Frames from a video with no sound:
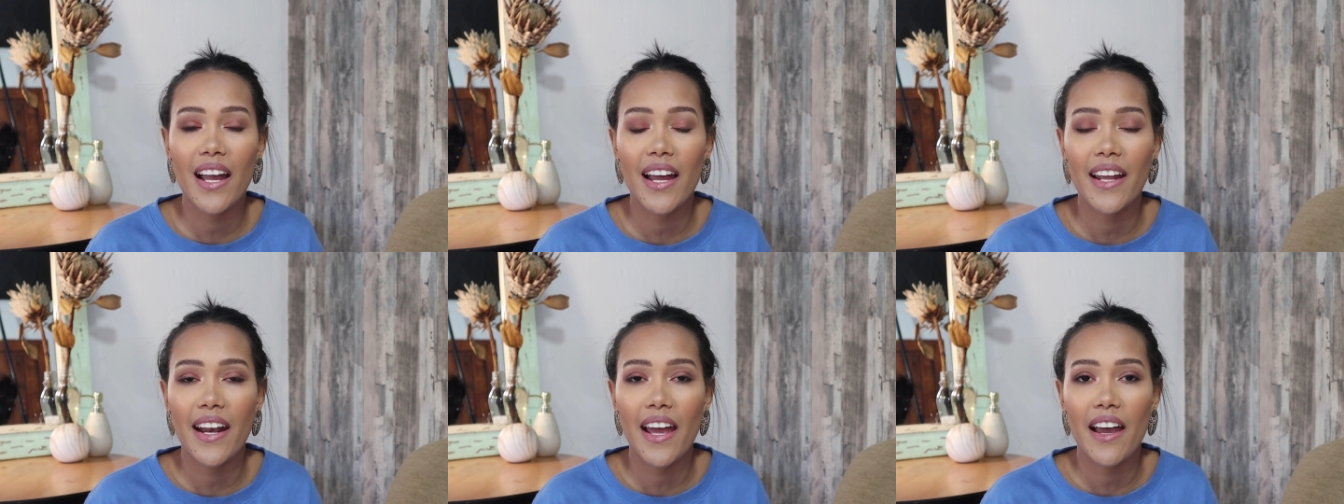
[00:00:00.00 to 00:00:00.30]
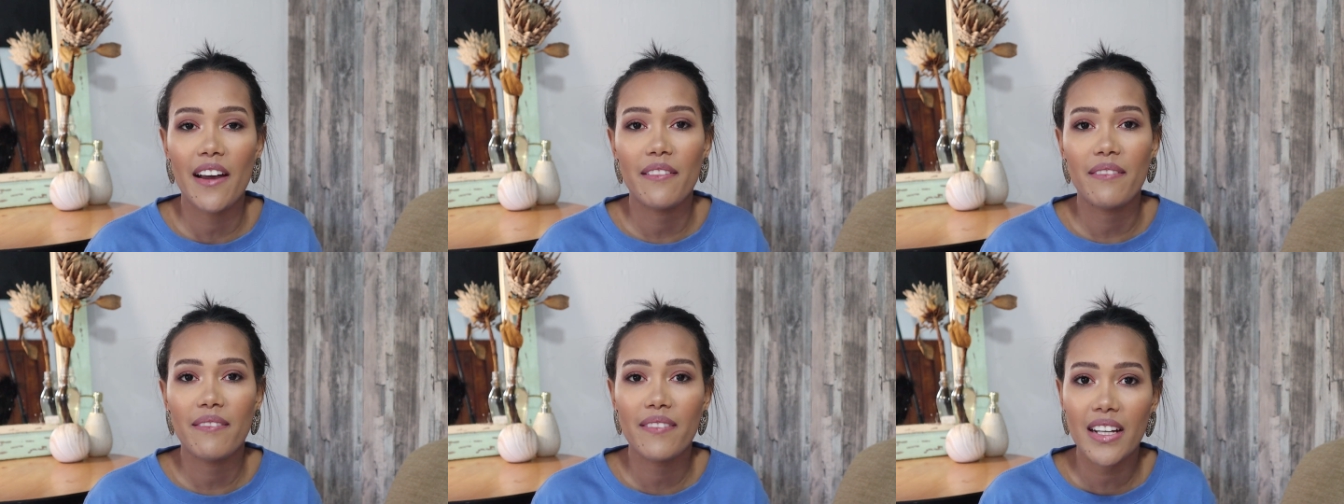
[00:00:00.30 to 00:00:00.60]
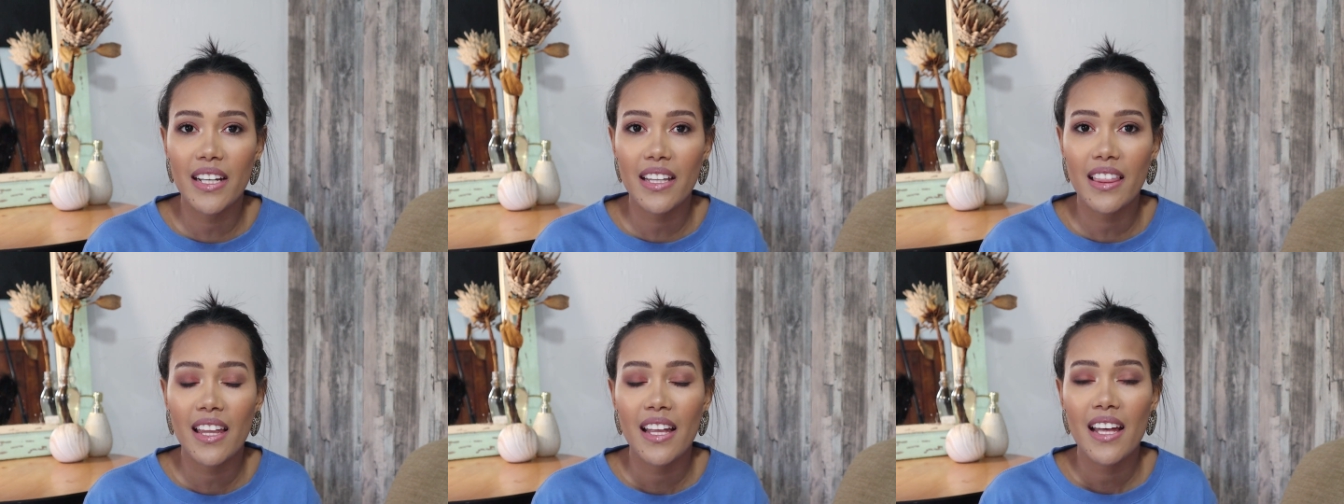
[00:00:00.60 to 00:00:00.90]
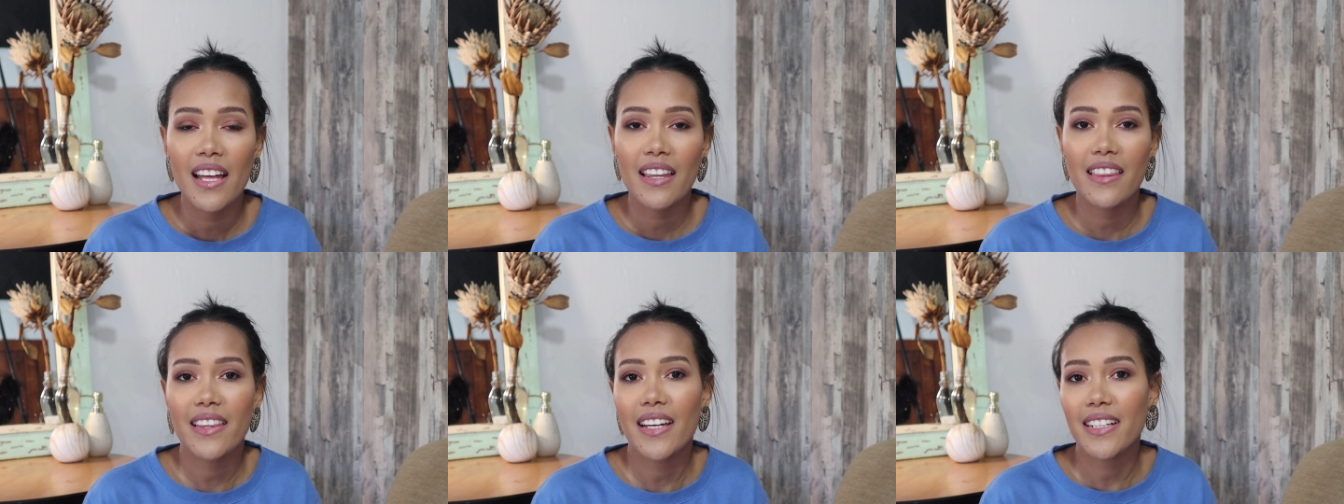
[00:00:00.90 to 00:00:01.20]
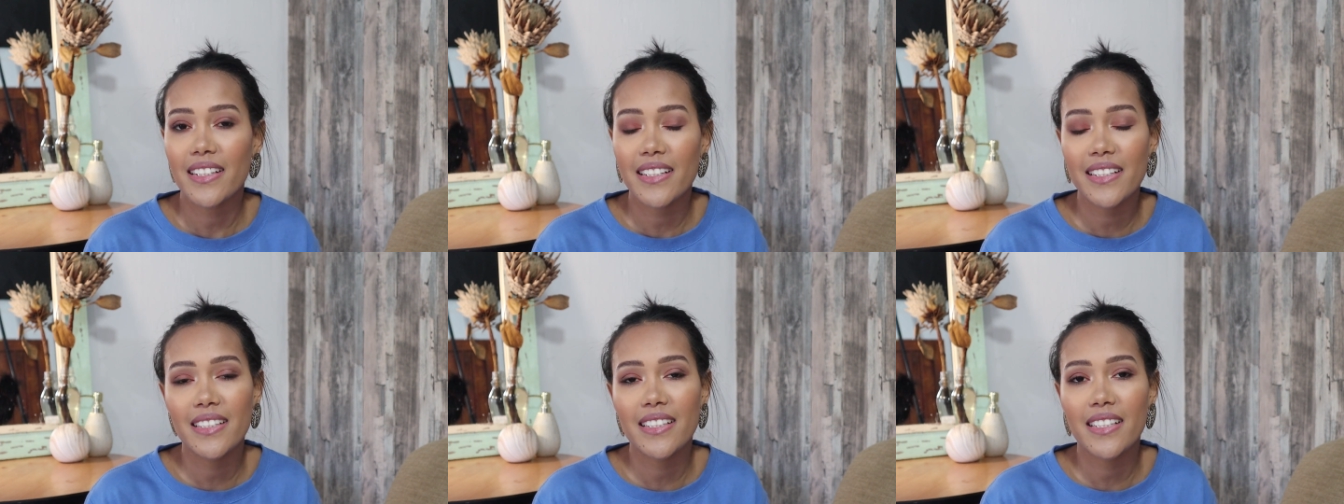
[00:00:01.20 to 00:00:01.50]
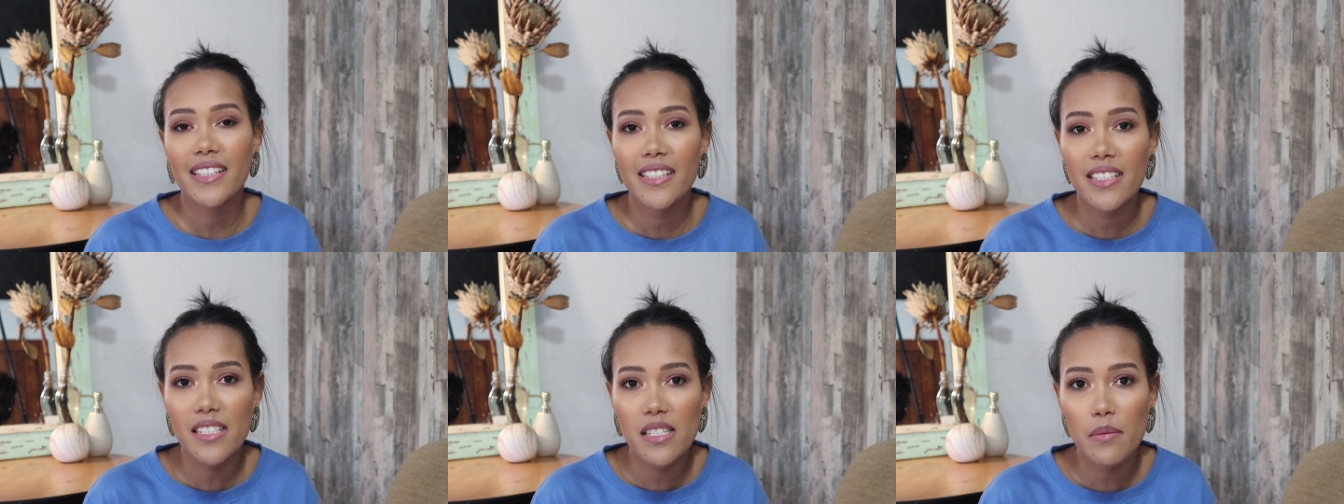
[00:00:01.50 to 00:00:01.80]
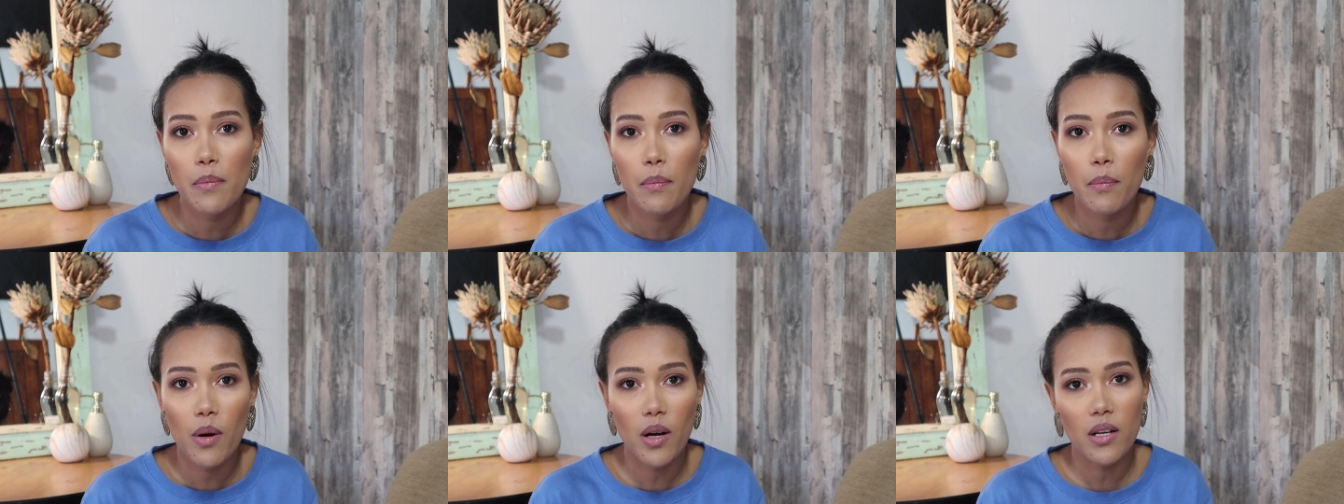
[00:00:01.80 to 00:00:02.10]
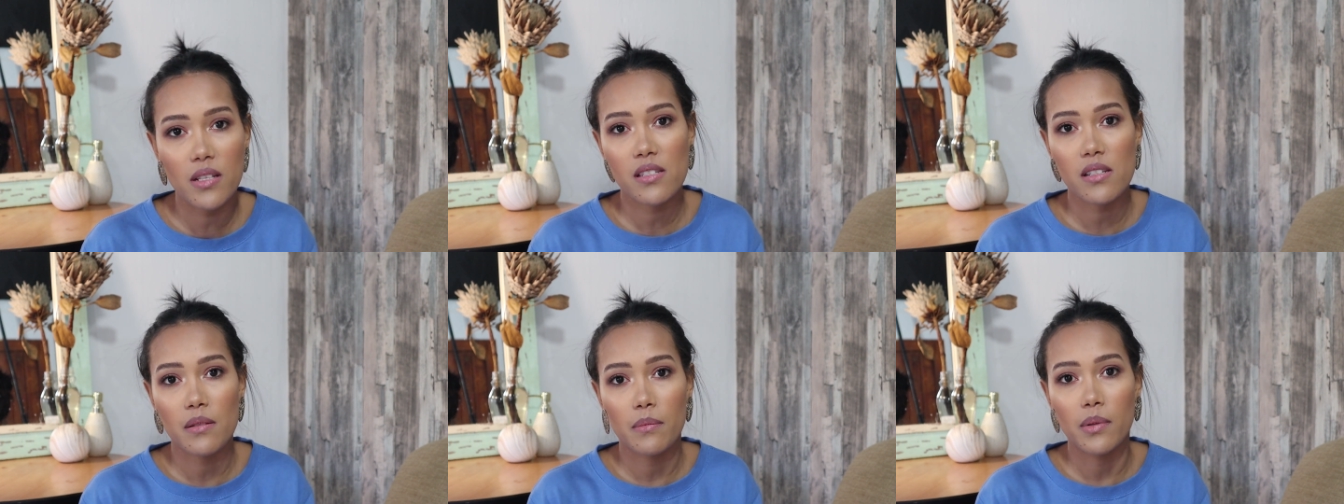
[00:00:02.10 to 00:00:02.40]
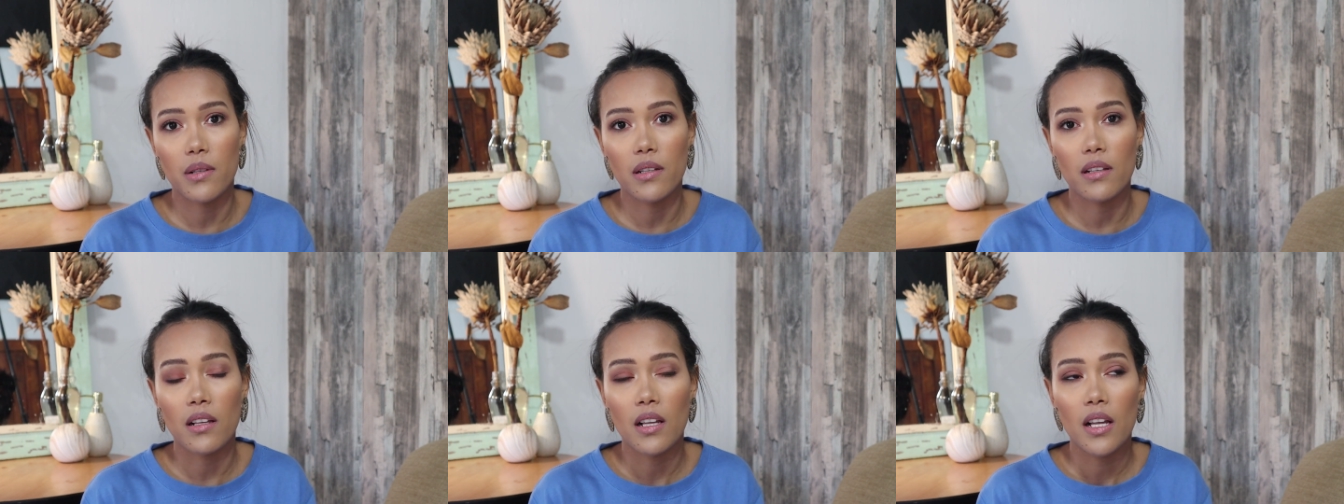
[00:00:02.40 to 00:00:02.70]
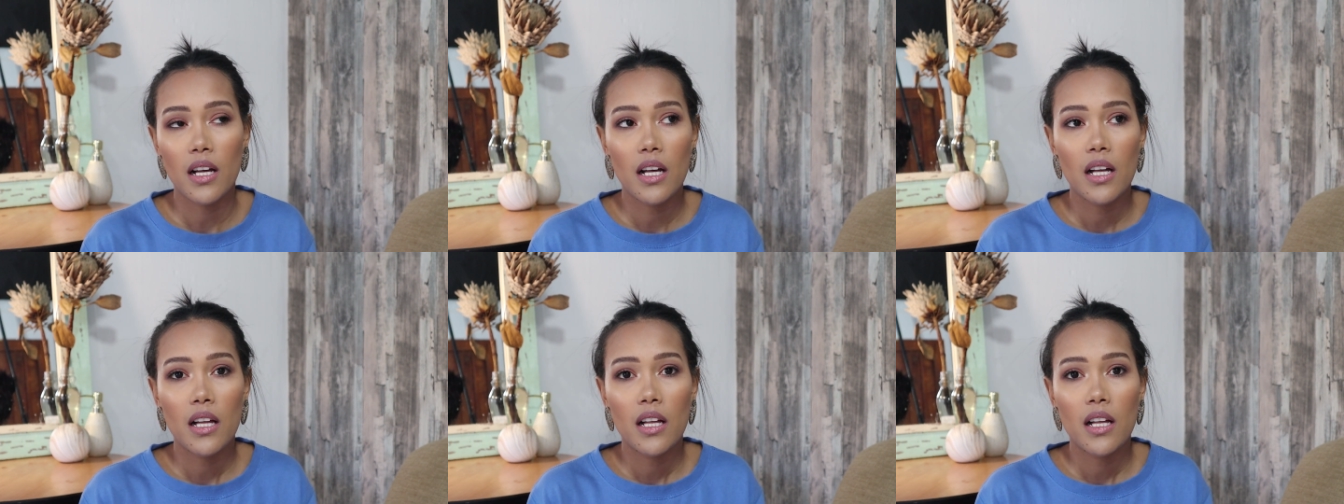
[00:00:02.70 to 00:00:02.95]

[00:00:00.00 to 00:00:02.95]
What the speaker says: and have faith that it is possible.